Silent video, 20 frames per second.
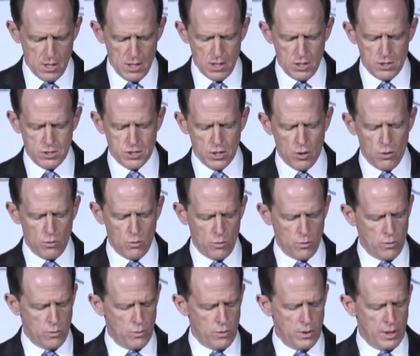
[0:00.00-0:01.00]
So
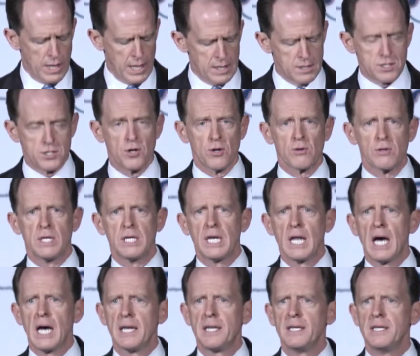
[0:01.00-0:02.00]
it's certainly
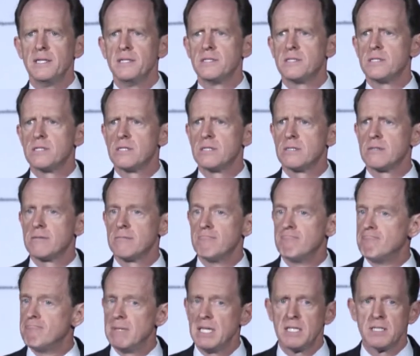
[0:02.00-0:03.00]
not his
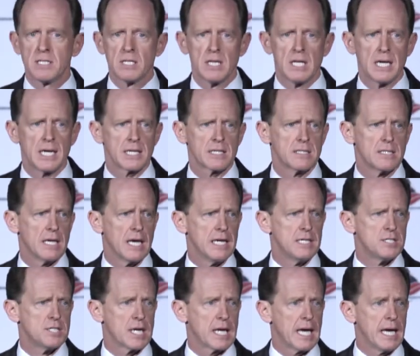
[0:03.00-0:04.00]
intellect,
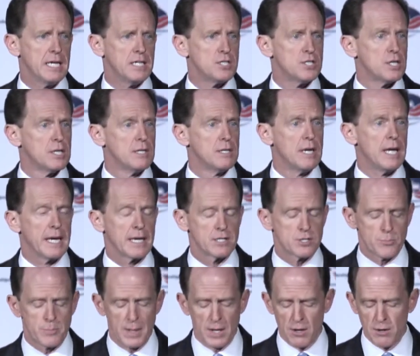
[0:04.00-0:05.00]
education,
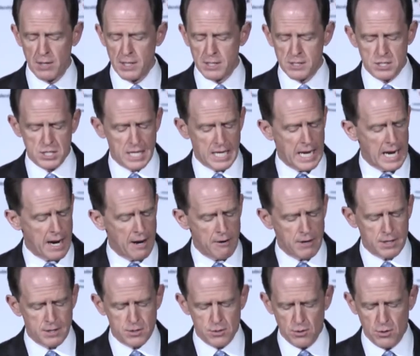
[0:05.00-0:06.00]
experience,
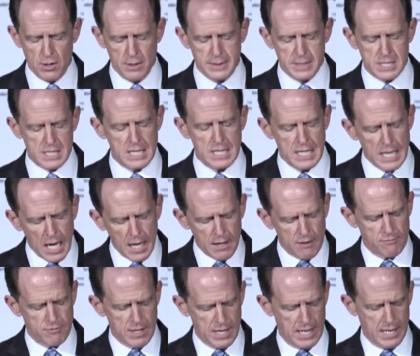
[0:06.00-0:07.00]
character. It's none
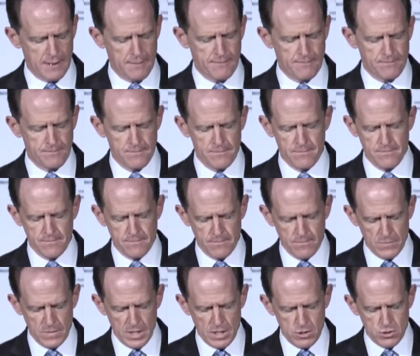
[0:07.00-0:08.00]
of that.
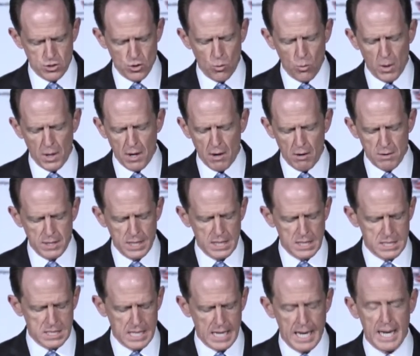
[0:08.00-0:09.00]
So what are the
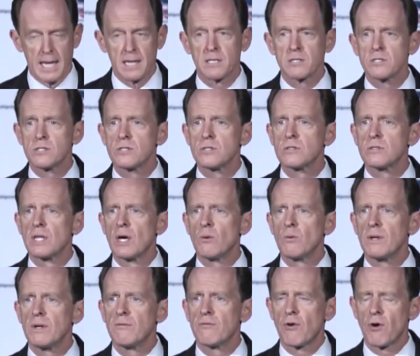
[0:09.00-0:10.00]
attacks that
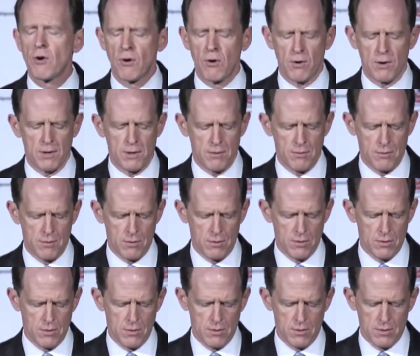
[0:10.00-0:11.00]
we've heard
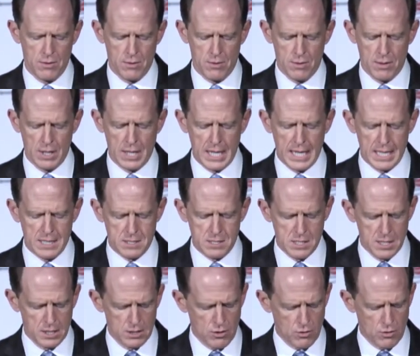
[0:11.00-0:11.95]
against Neil